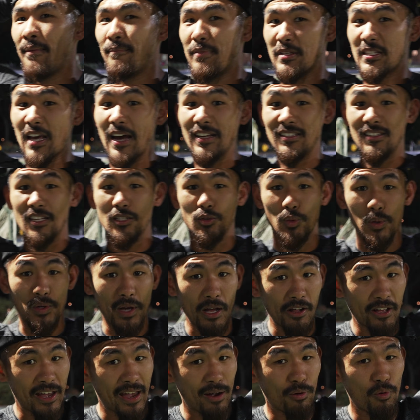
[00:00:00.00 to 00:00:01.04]
Besides this week, I
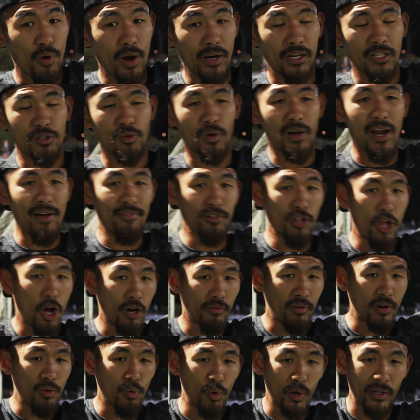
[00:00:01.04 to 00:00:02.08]
only have one because we're gonna have a
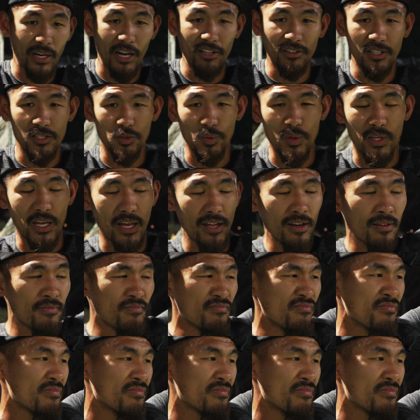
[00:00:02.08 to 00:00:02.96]
long run workout this weekend.